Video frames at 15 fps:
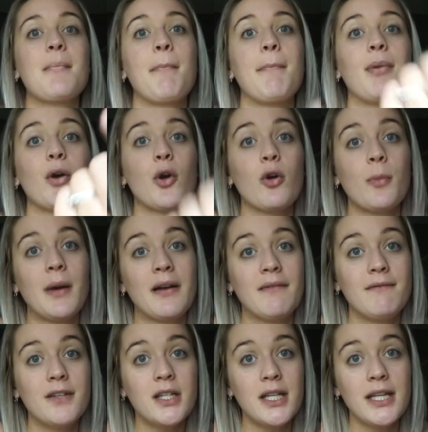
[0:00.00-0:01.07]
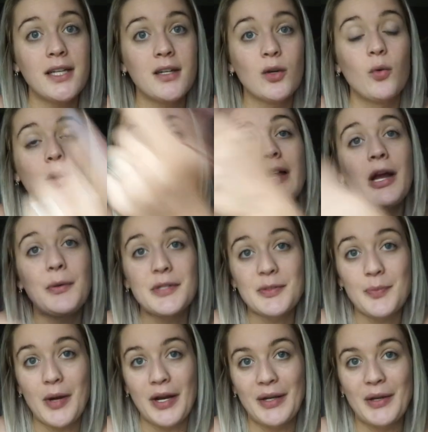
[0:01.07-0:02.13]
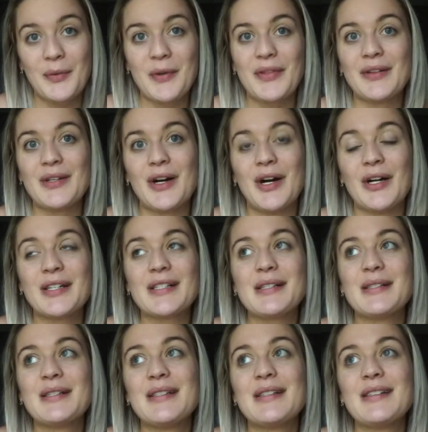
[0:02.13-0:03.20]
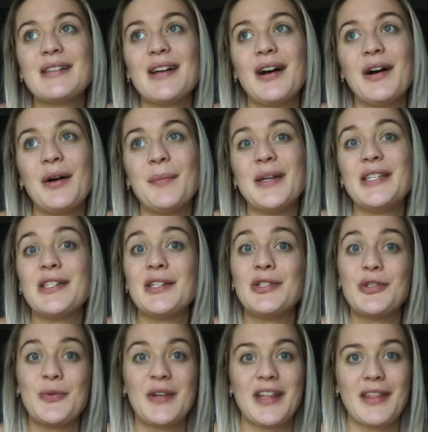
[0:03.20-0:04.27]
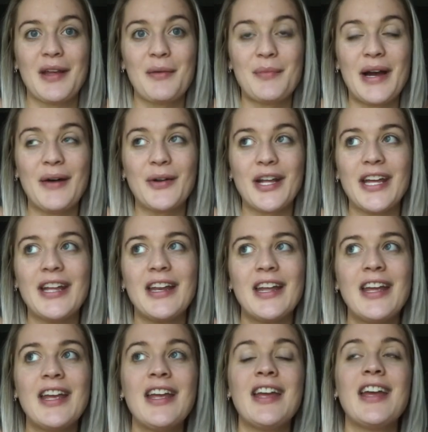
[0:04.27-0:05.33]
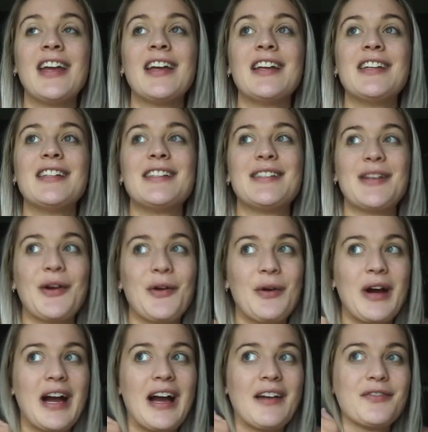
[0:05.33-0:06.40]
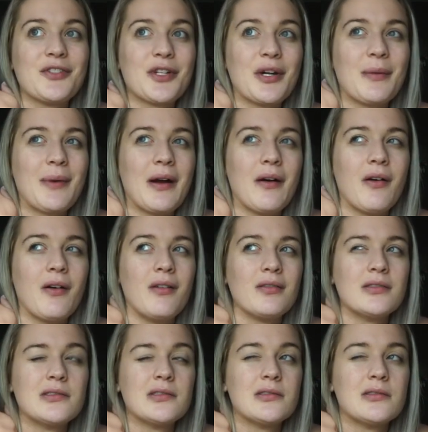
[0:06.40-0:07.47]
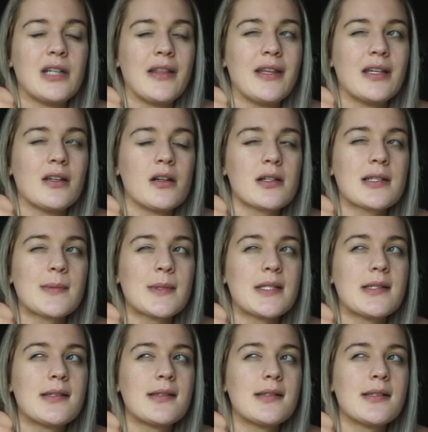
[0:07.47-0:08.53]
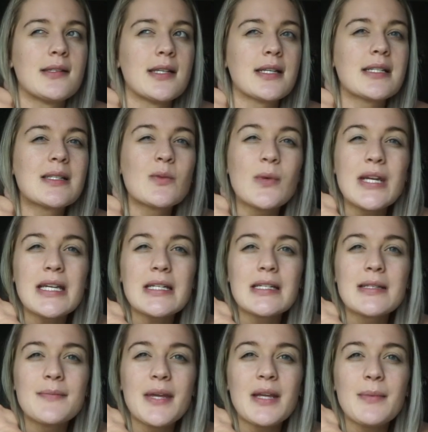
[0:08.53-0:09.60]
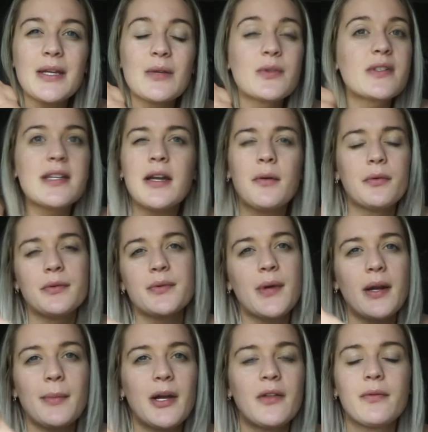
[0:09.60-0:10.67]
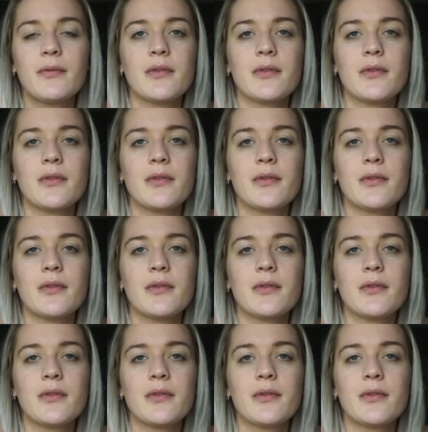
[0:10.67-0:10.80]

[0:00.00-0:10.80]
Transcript: Broke my foot while I was pregnant with Knox and didn't do anything about it. So after about, I think Knox was 6 weeks maybe. It was right about